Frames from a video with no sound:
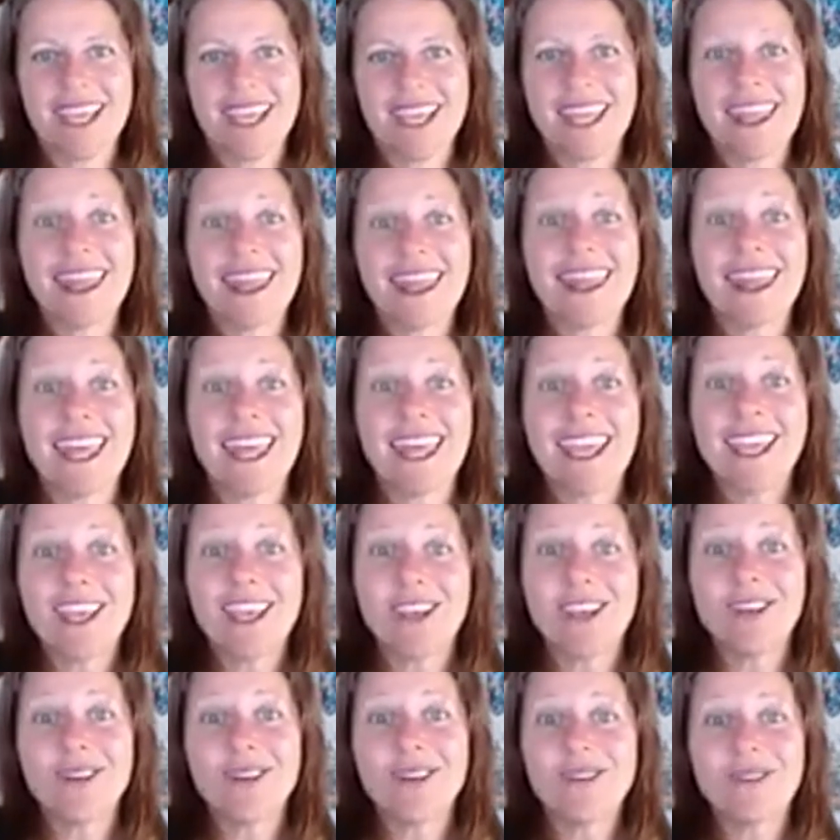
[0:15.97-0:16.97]
And
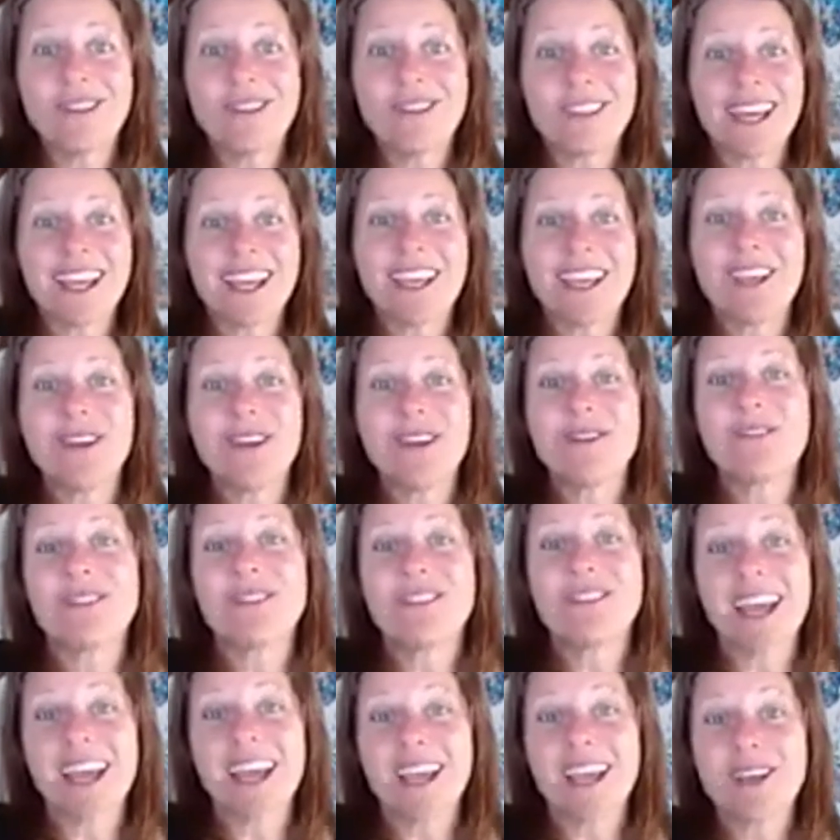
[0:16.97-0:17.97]
thank you, thank you,
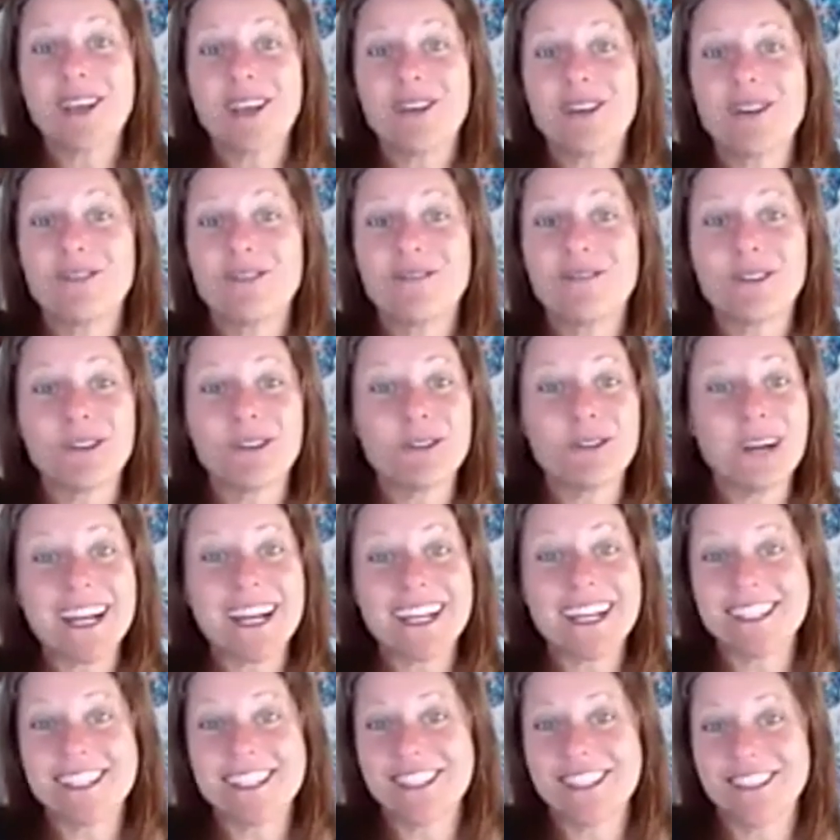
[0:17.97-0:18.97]
thank you for
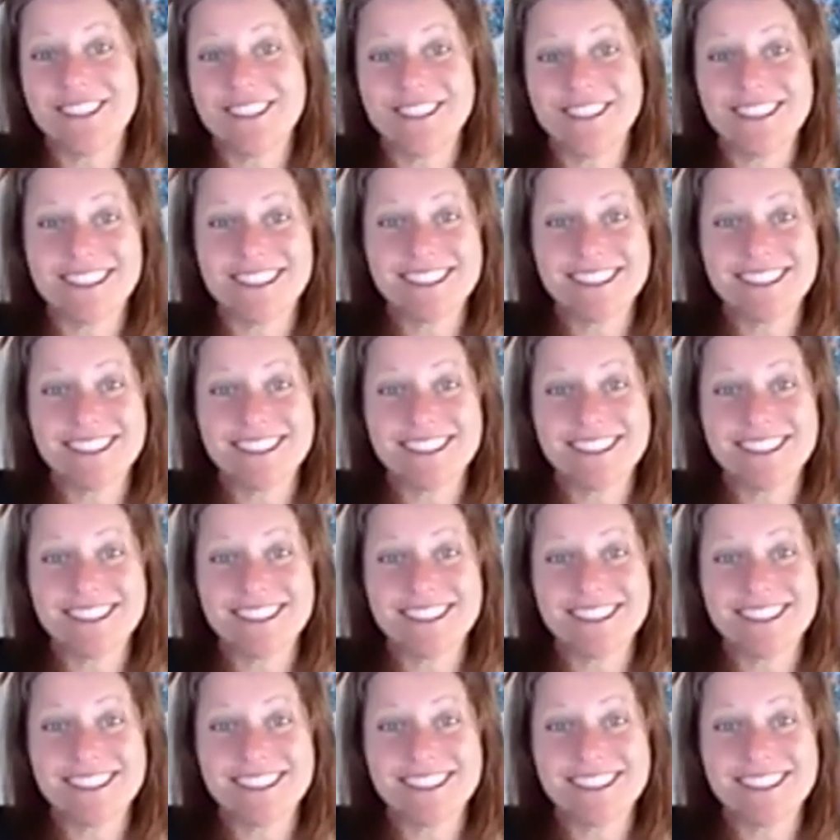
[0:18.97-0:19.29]
gratitude.